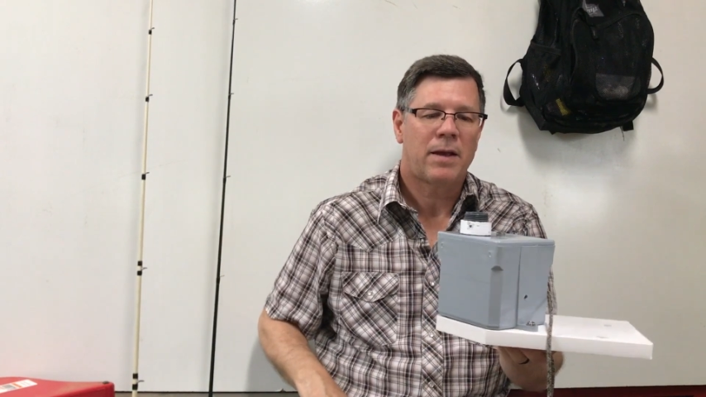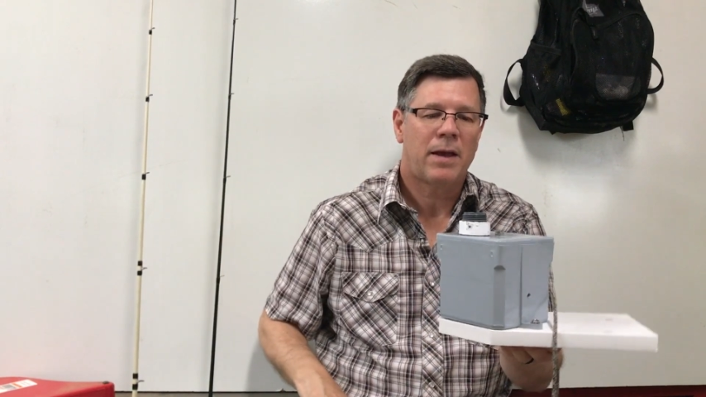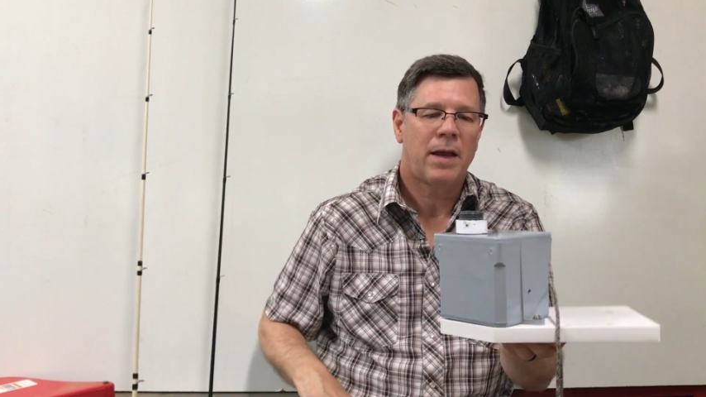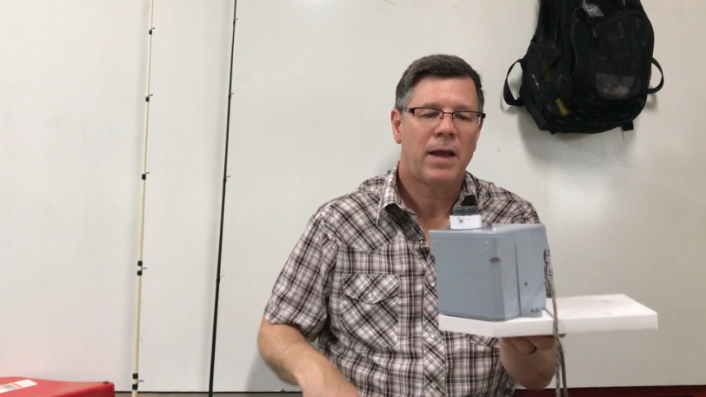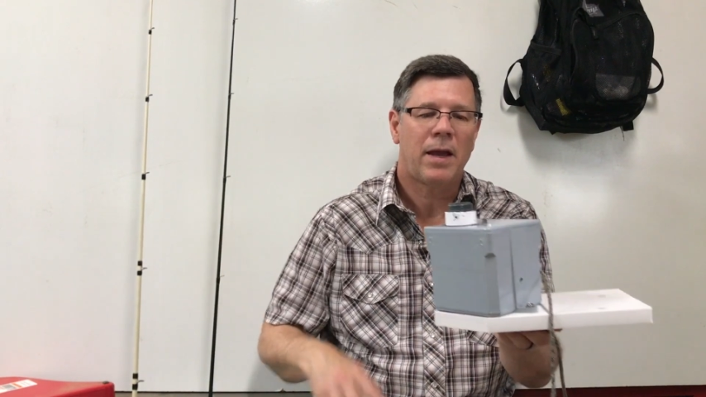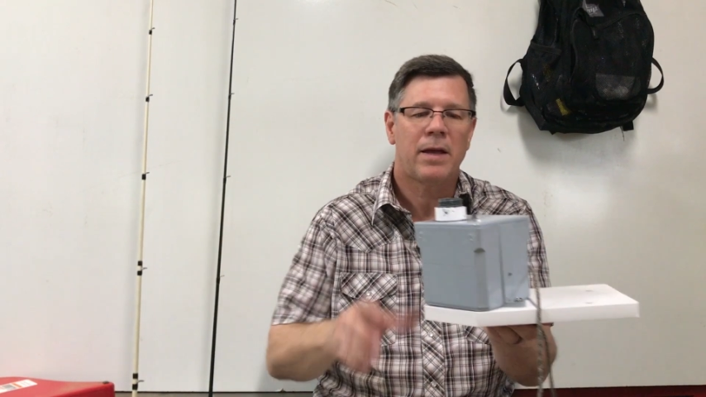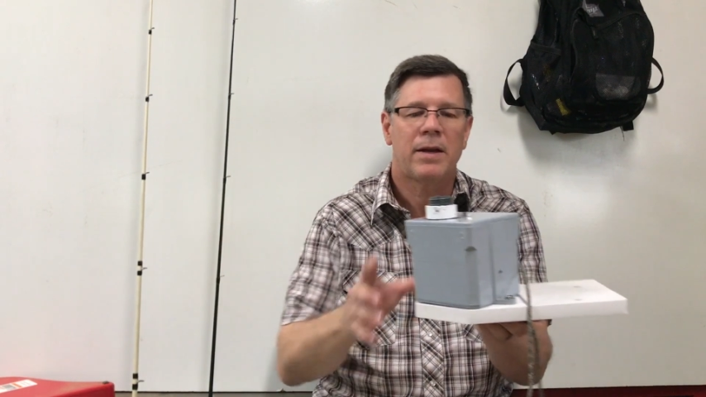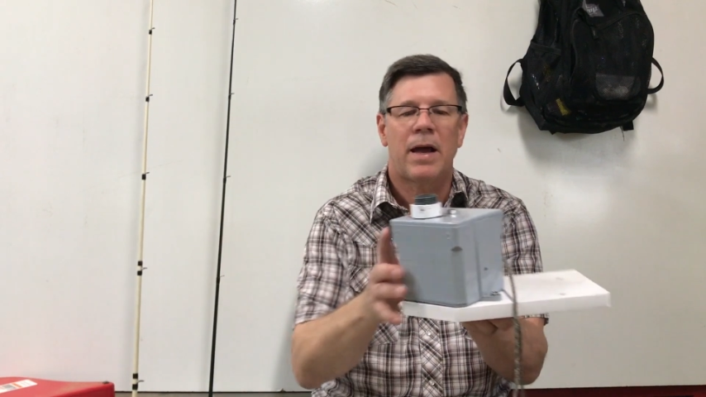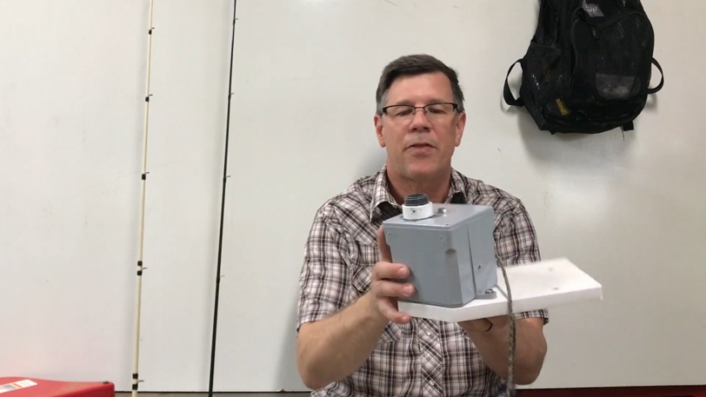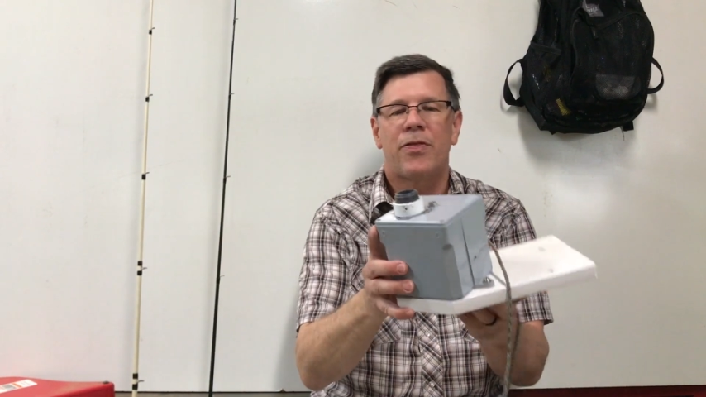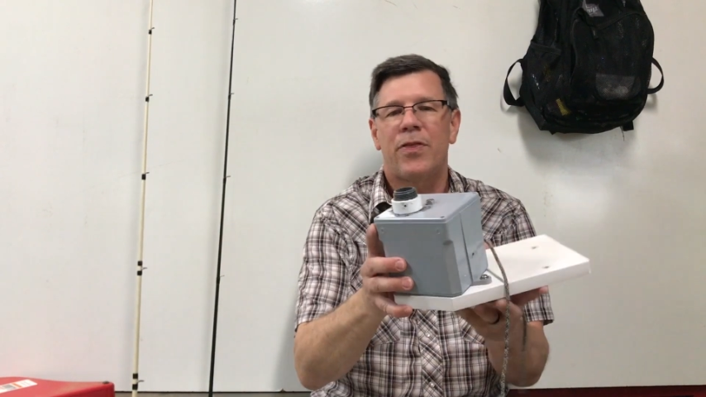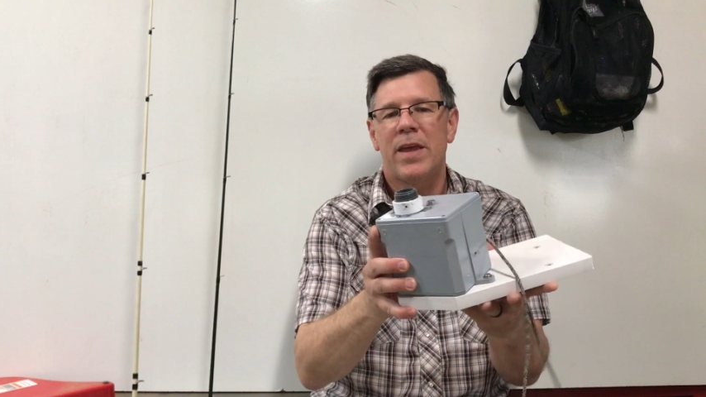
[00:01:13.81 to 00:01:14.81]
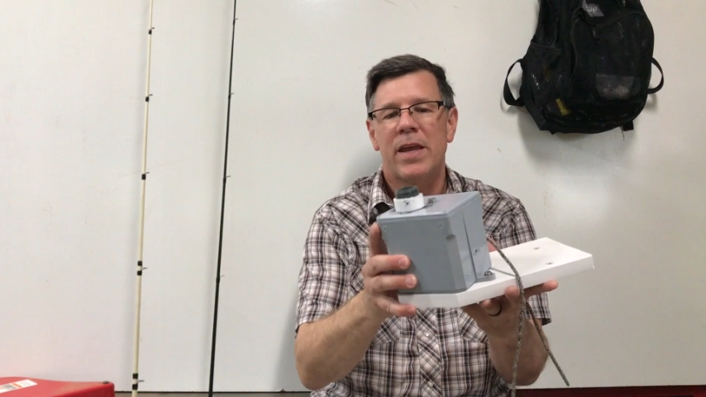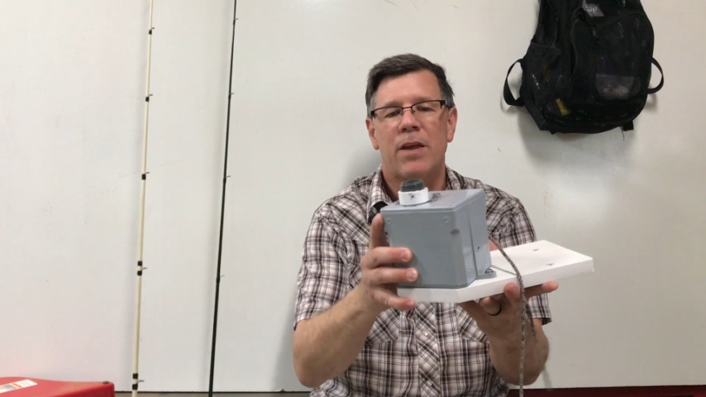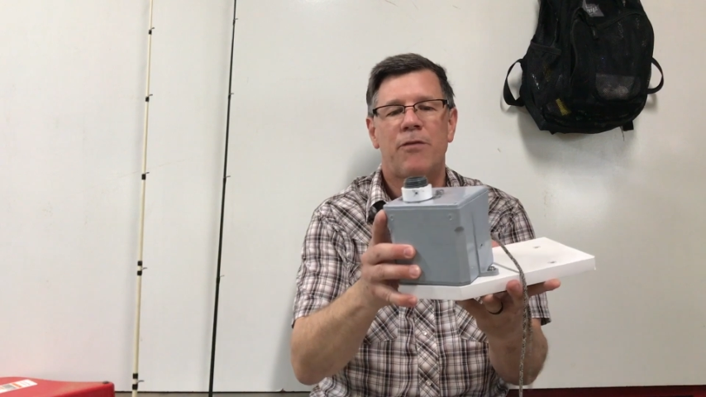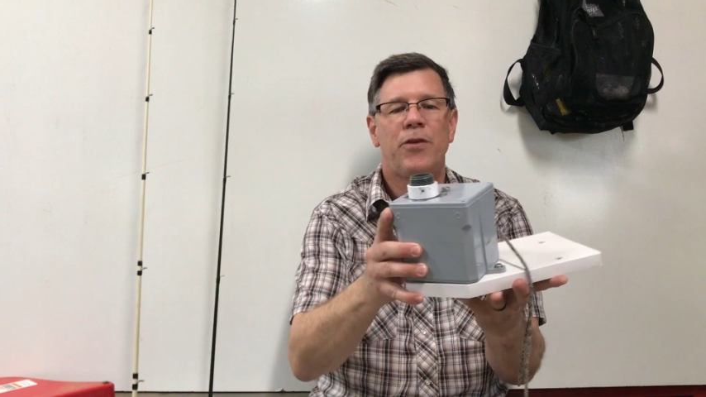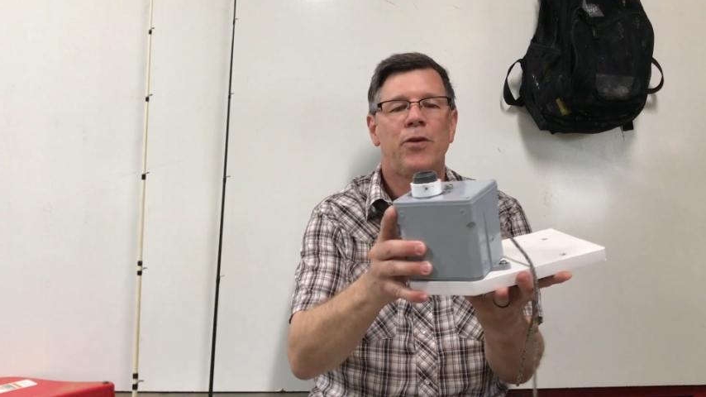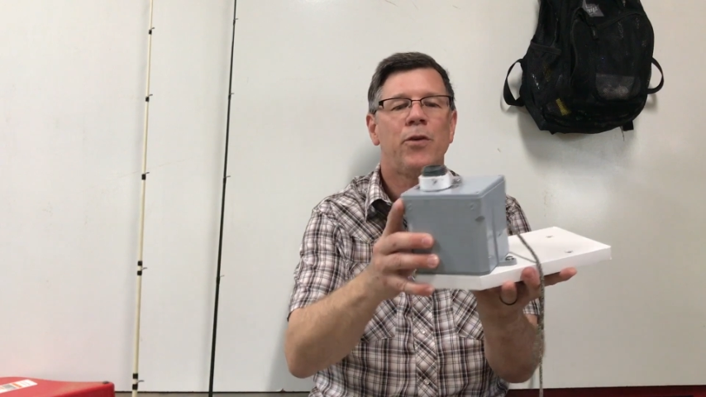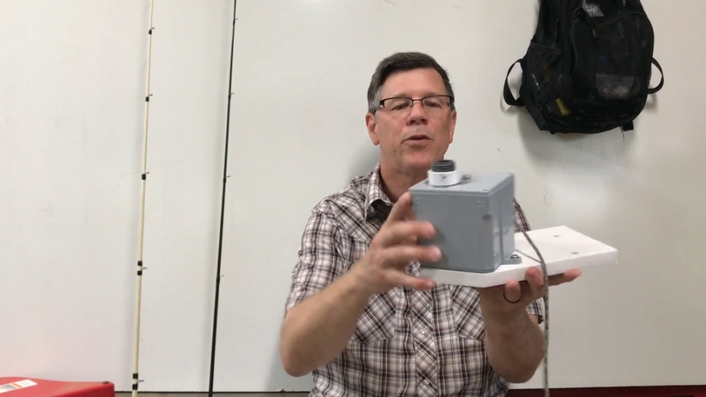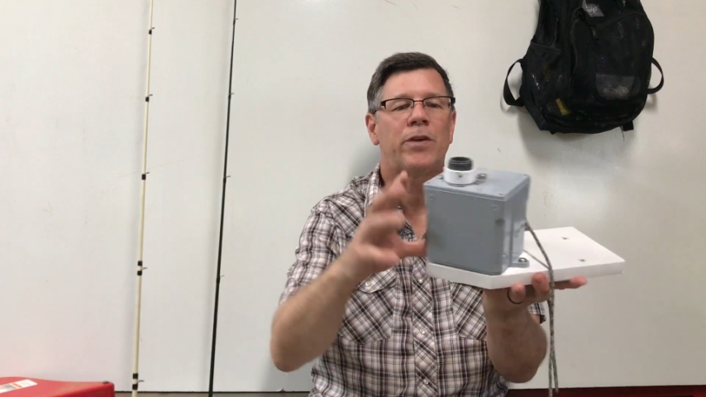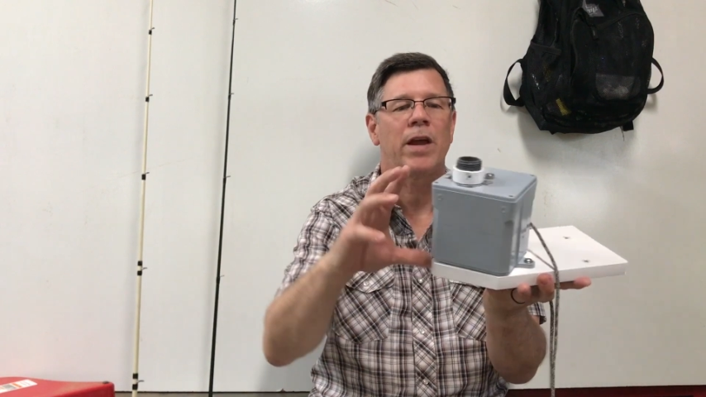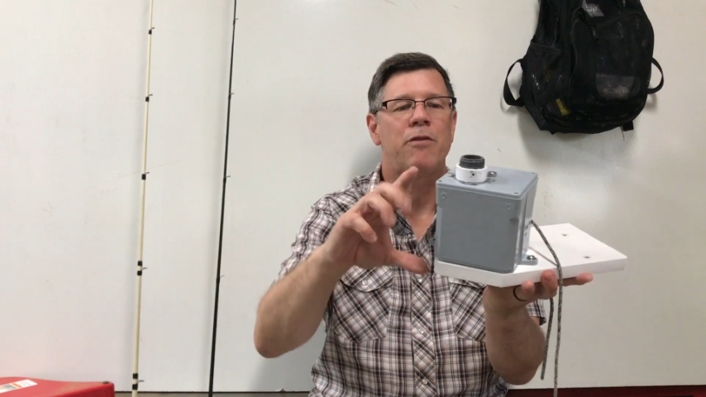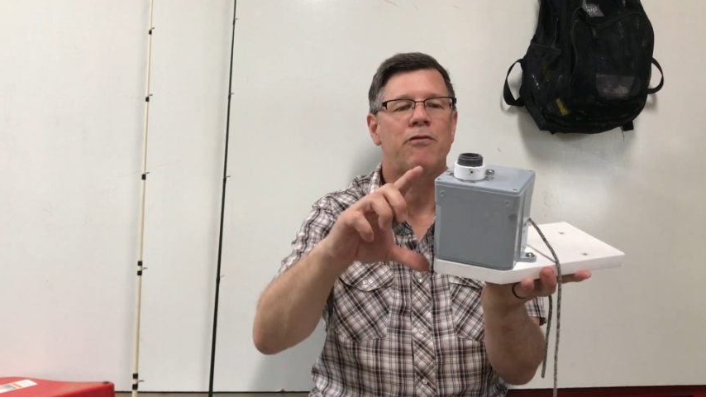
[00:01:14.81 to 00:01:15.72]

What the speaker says: And I think if you used a